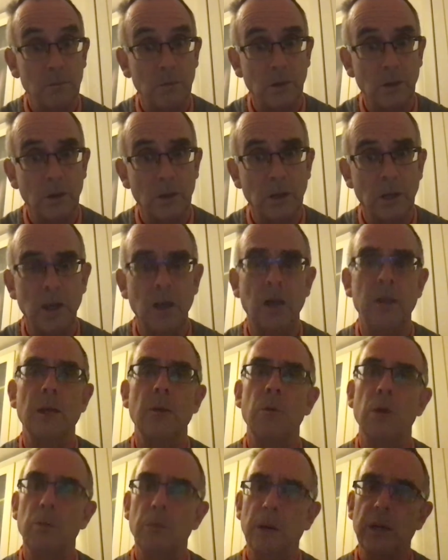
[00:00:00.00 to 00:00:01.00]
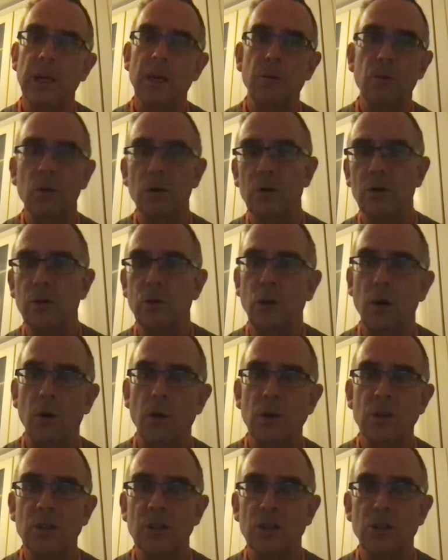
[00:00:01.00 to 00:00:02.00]
Okay, and then we might have 1 or 2
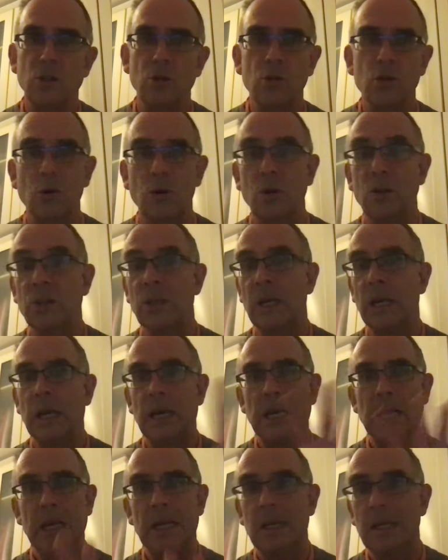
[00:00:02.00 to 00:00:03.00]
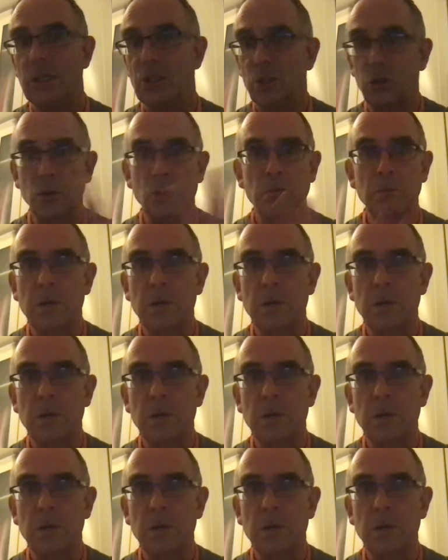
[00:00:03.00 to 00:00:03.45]
hours as tutorials, a little Zoom